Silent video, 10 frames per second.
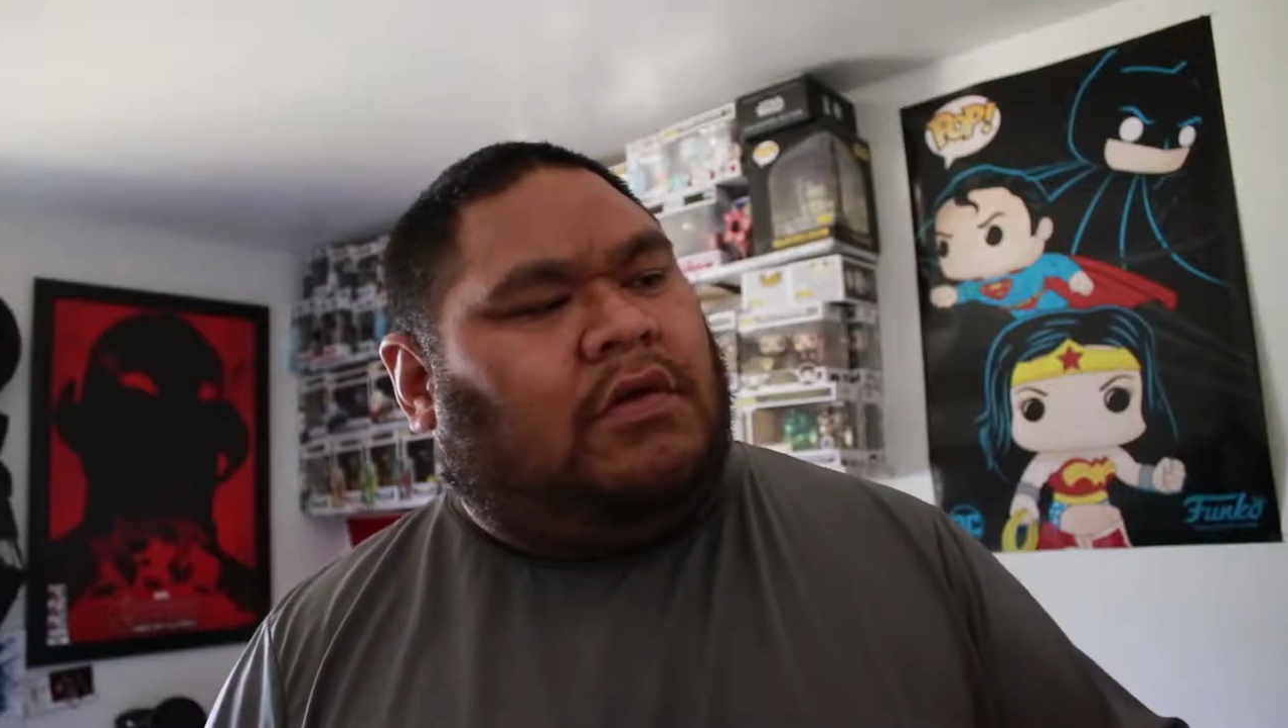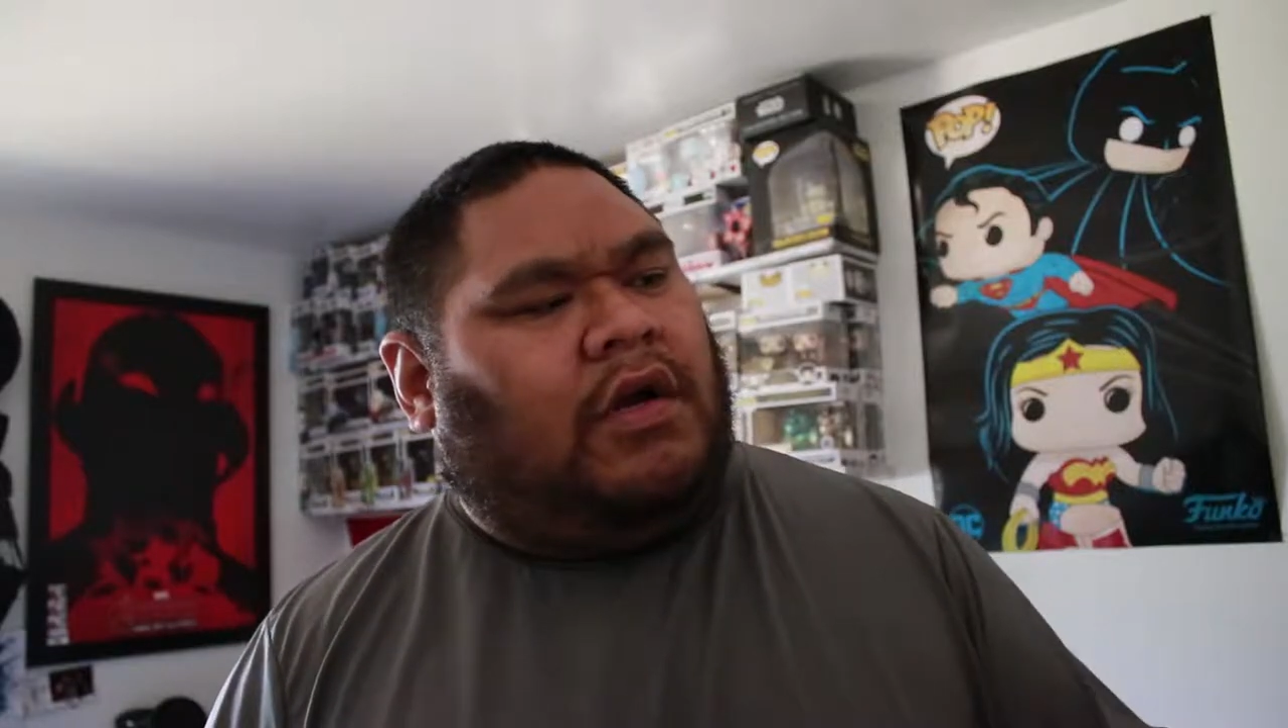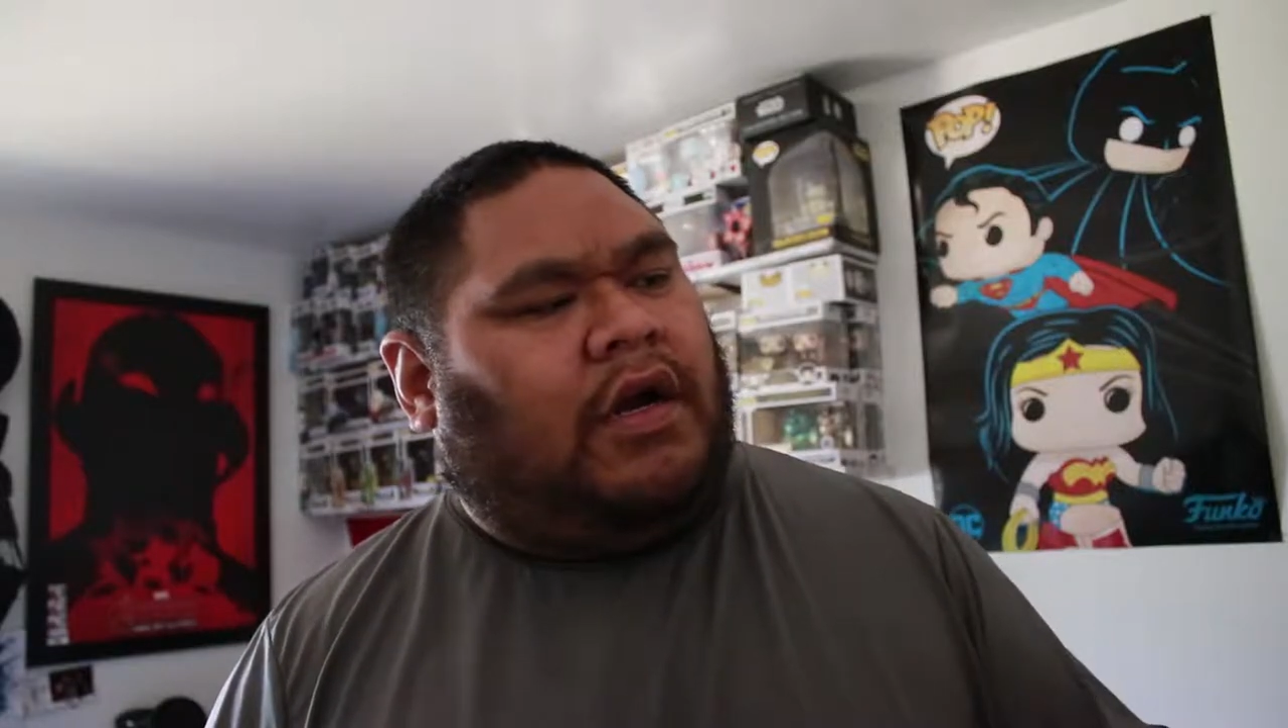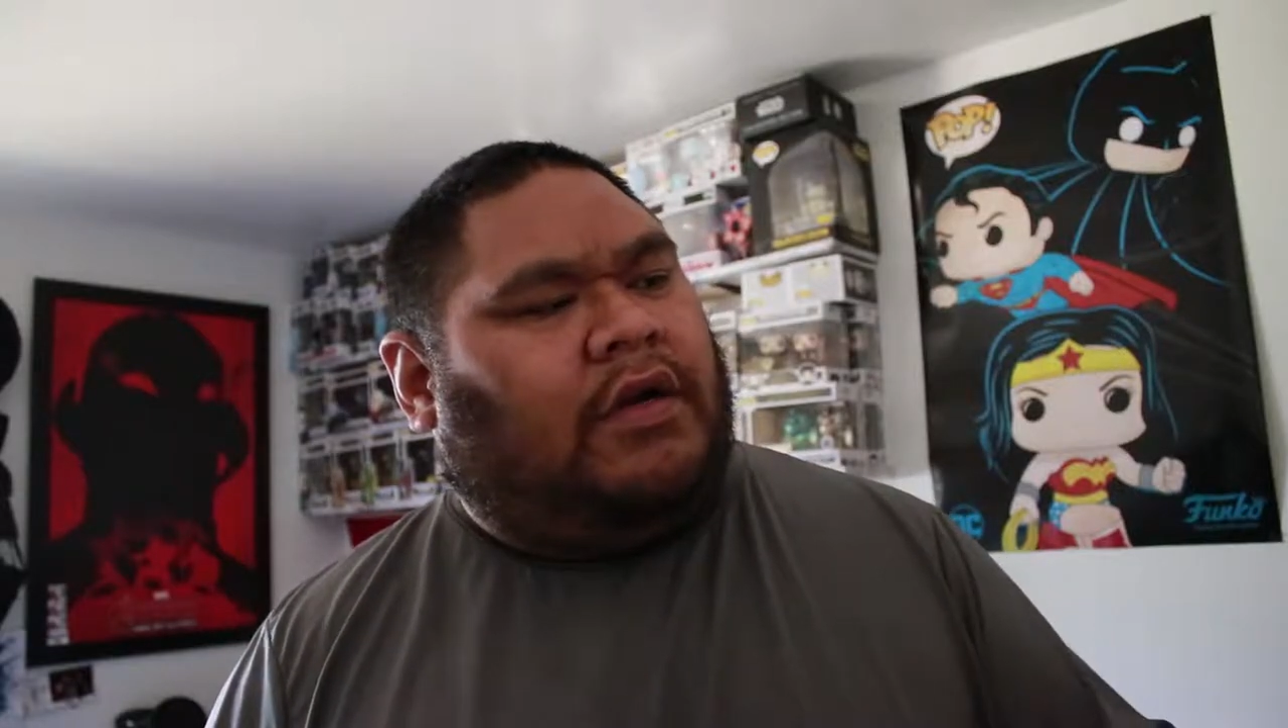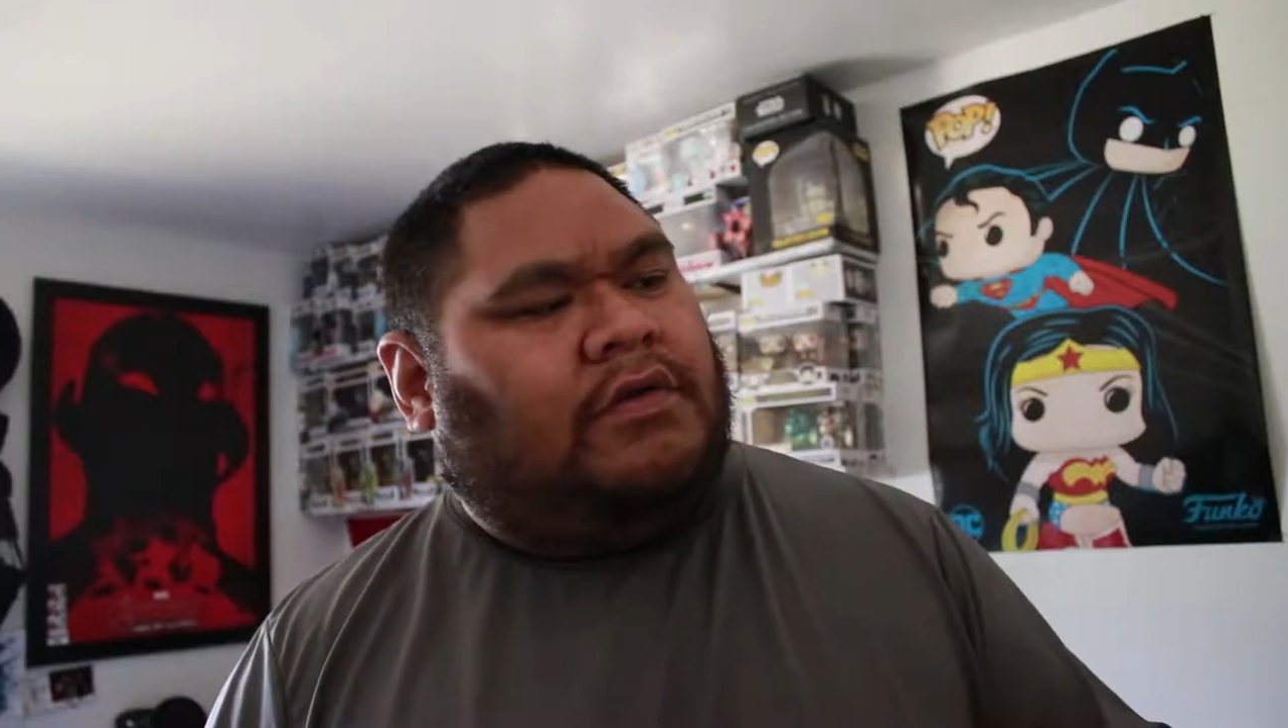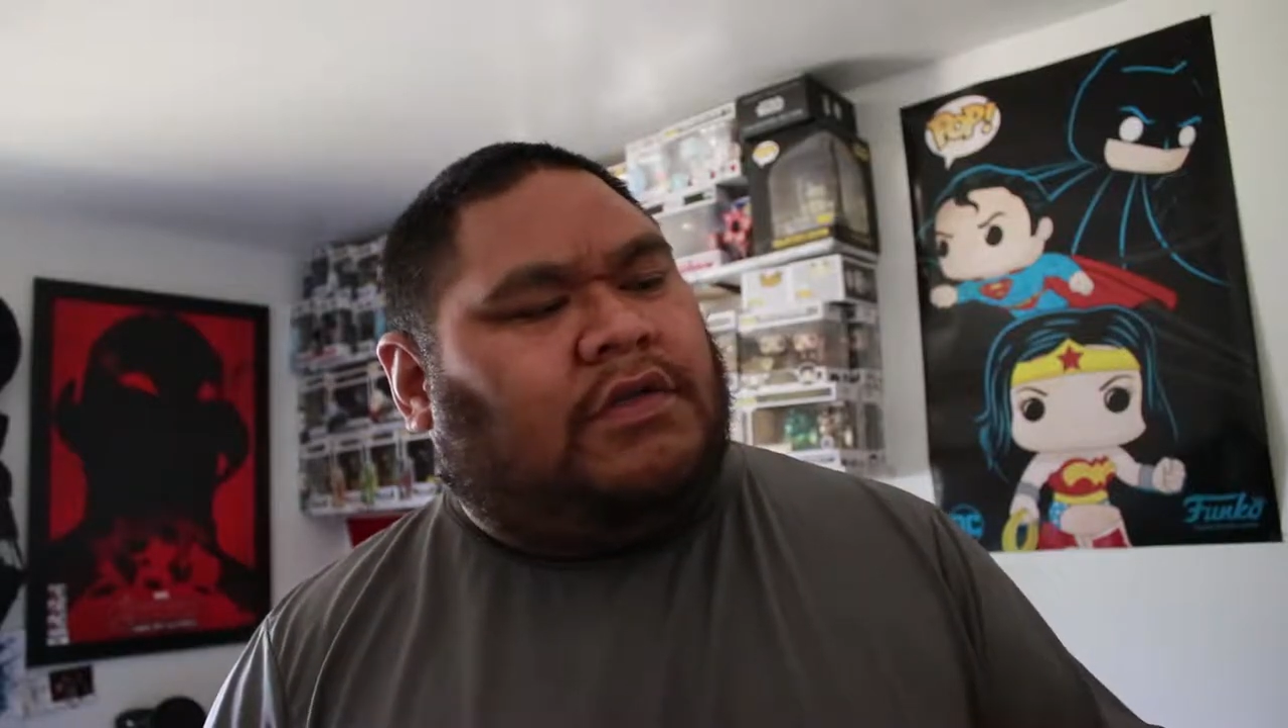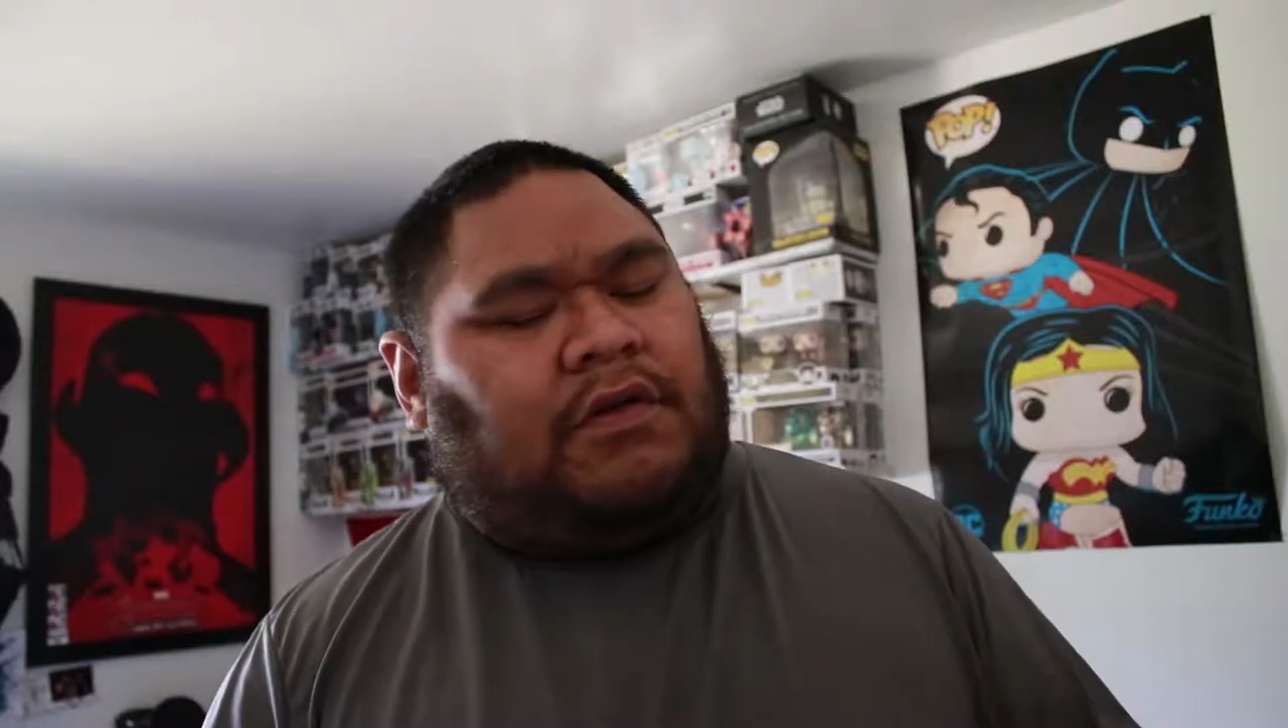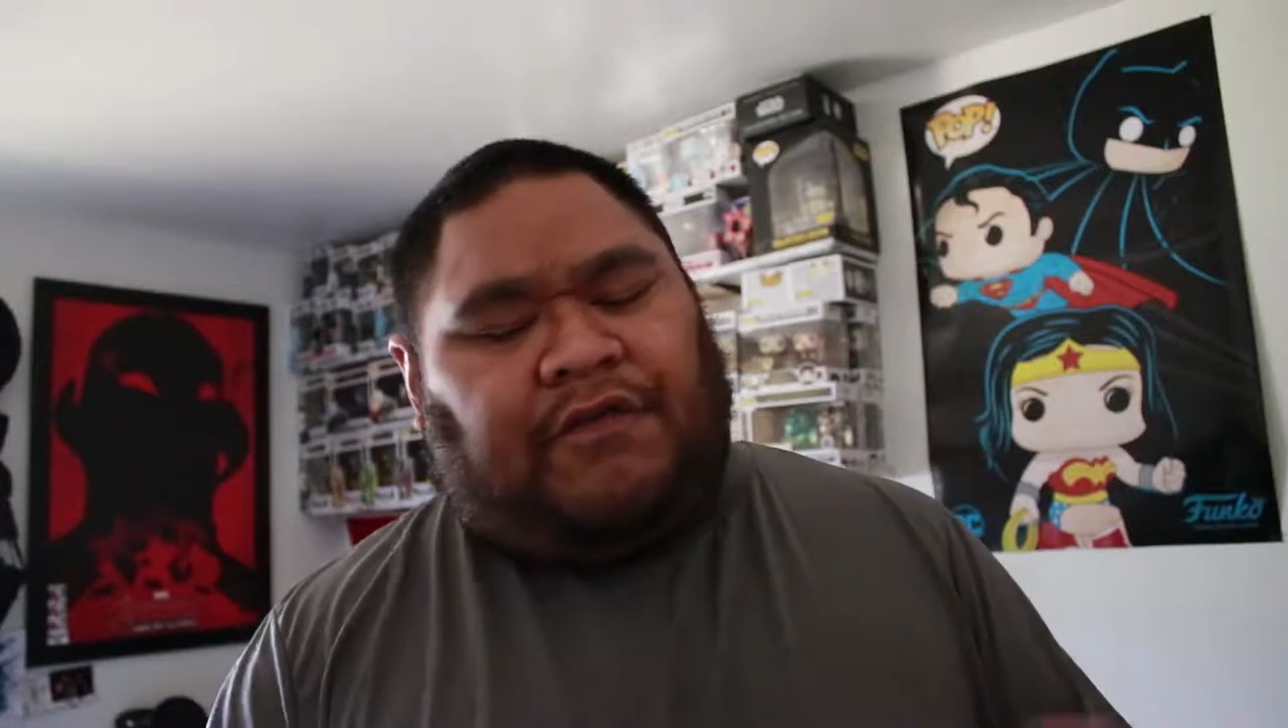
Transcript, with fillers: Alright, so